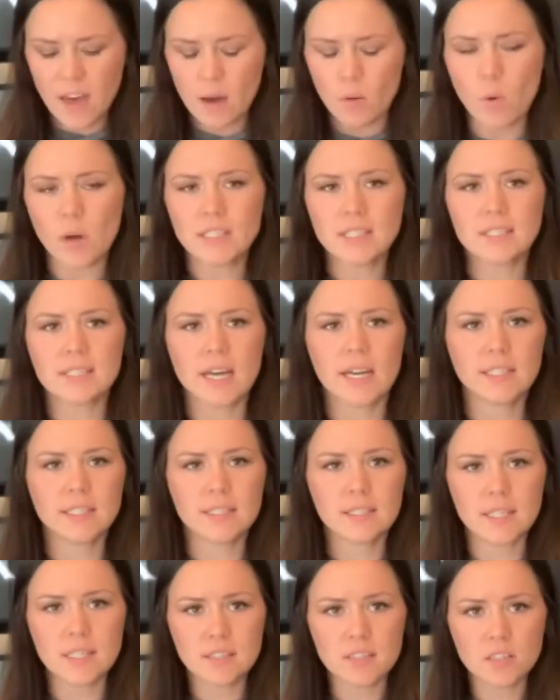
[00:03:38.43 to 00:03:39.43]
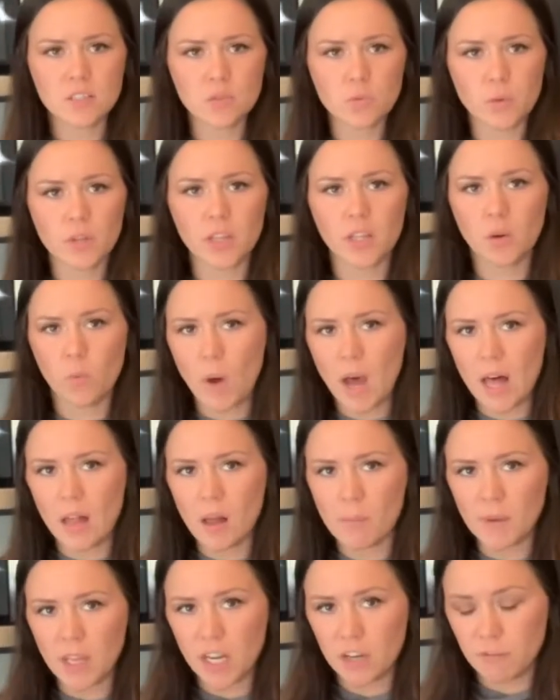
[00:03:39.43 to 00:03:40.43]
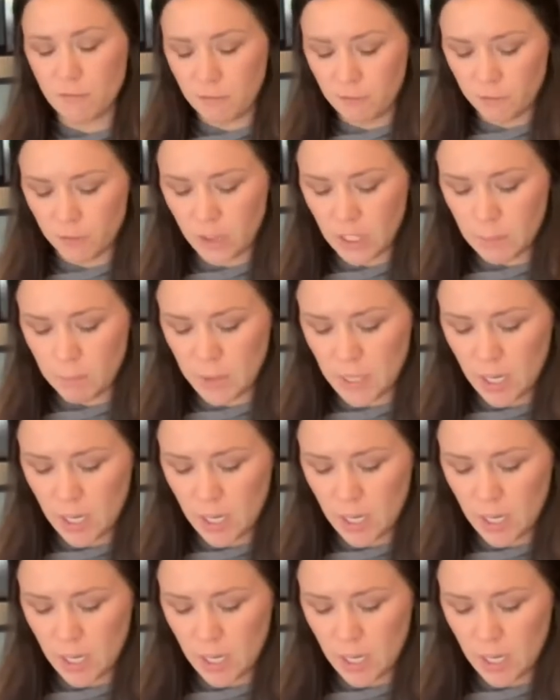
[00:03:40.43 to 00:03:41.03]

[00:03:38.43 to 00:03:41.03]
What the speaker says: one side seasoned really well, I'm gonna flip